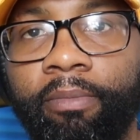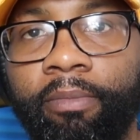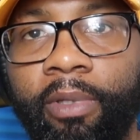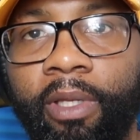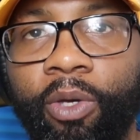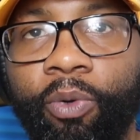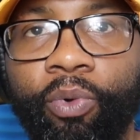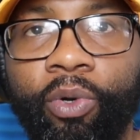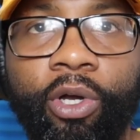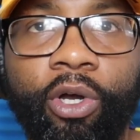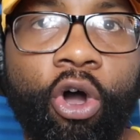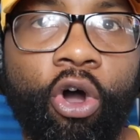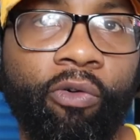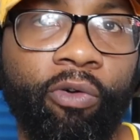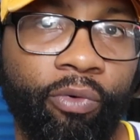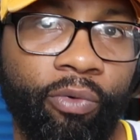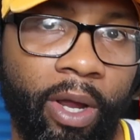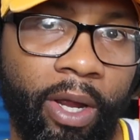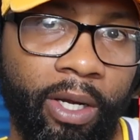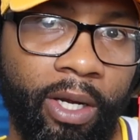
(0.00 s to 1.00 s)
And with
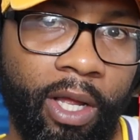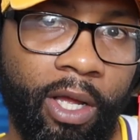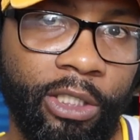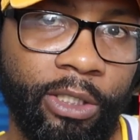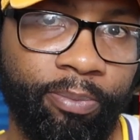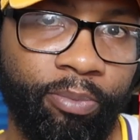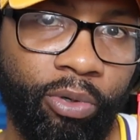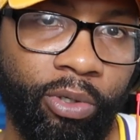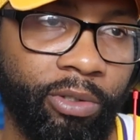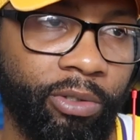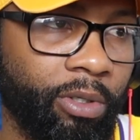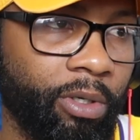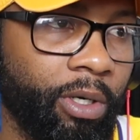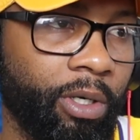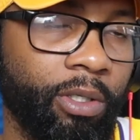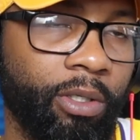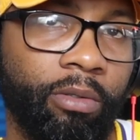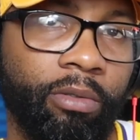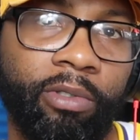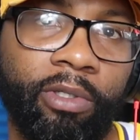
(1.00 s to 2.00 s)
COVID right now, sports are a
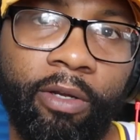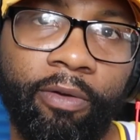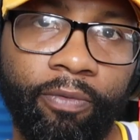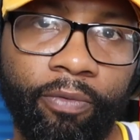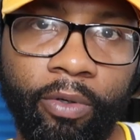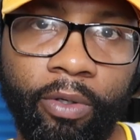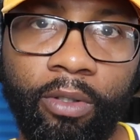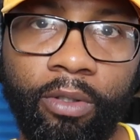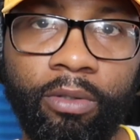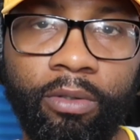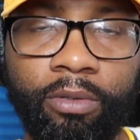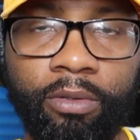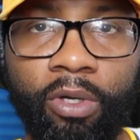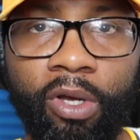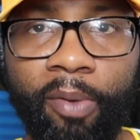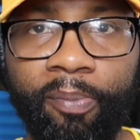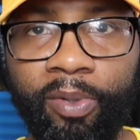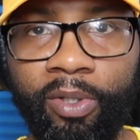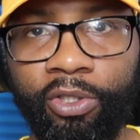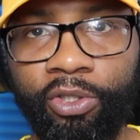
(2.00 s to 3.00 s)
little different. So
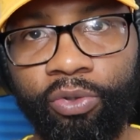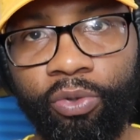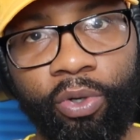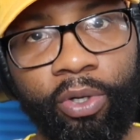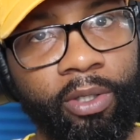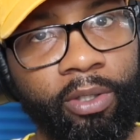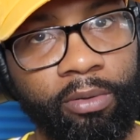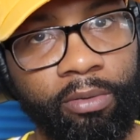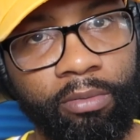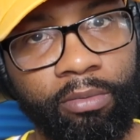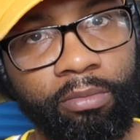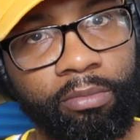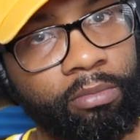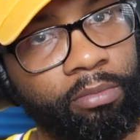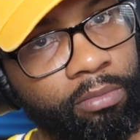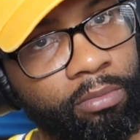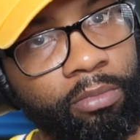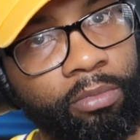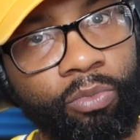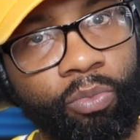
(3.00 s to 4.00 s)
I'm enjoying
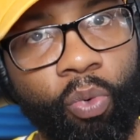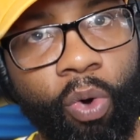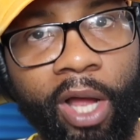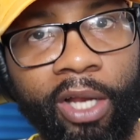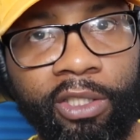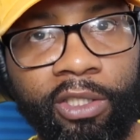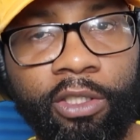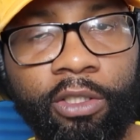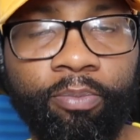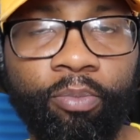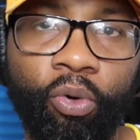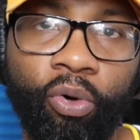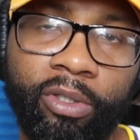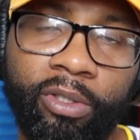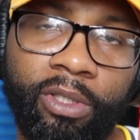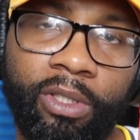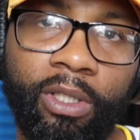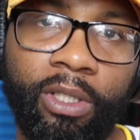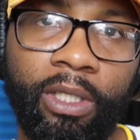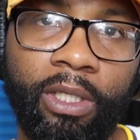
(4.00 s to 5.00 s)
watching
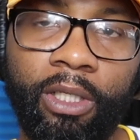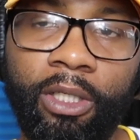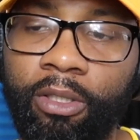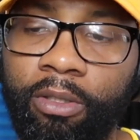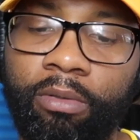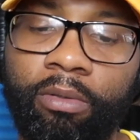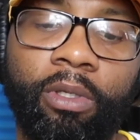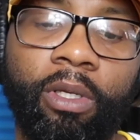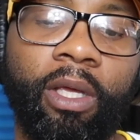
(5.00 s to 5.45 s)
sports again.